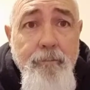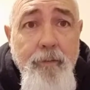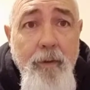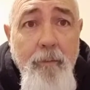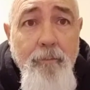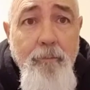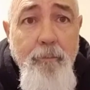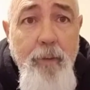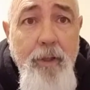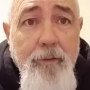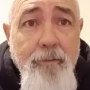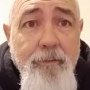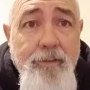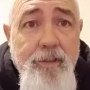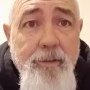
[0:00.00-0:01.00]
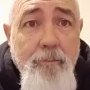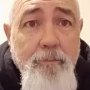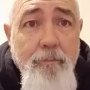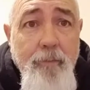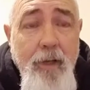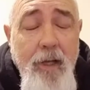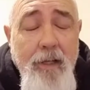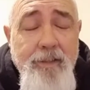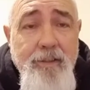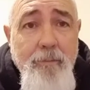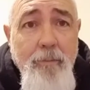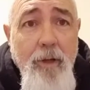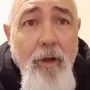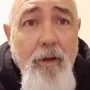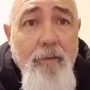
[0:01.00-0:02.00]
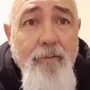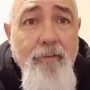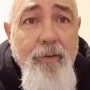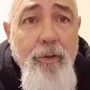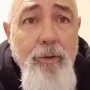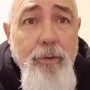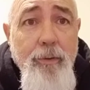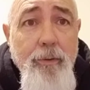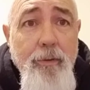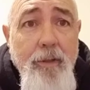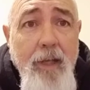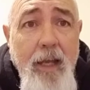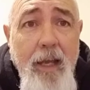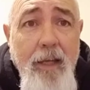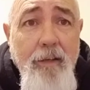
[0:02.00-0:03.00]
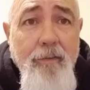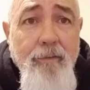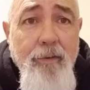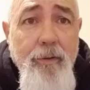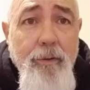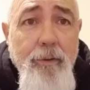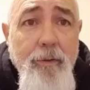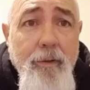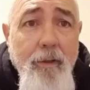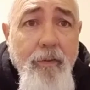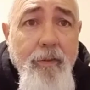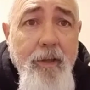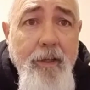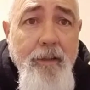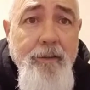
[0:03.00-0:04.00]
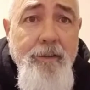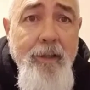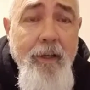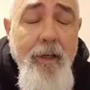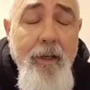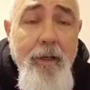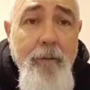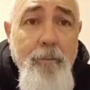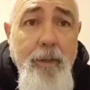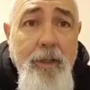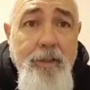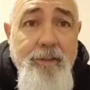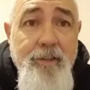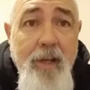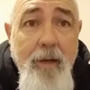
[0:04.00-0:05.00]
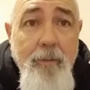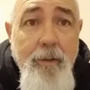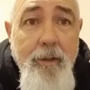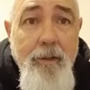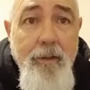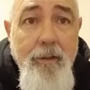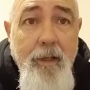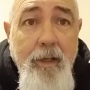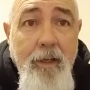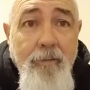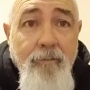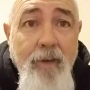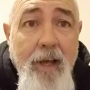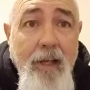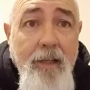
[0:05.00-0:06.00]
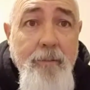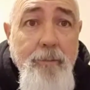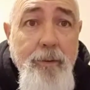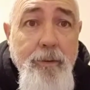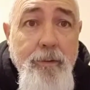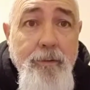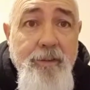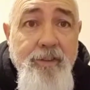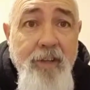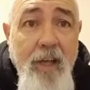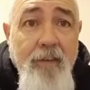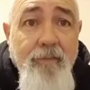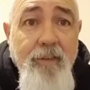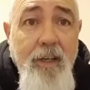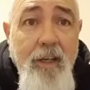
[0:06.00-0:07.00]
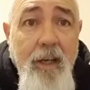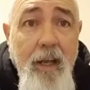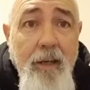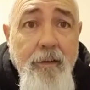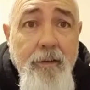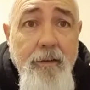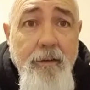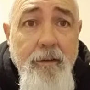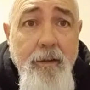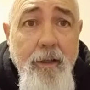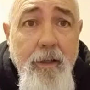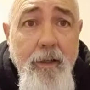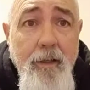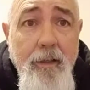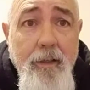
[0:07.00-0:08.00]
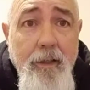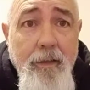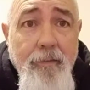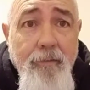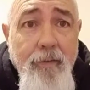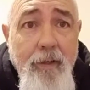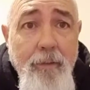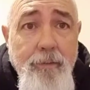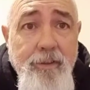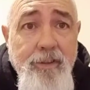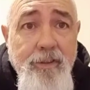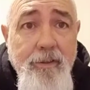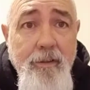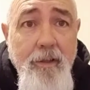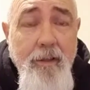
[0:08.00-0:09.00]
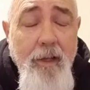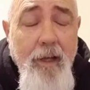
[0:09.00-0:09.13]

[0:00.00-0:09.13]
a bit of supply of food, canned food and things, because they were an invaluable safety net if there was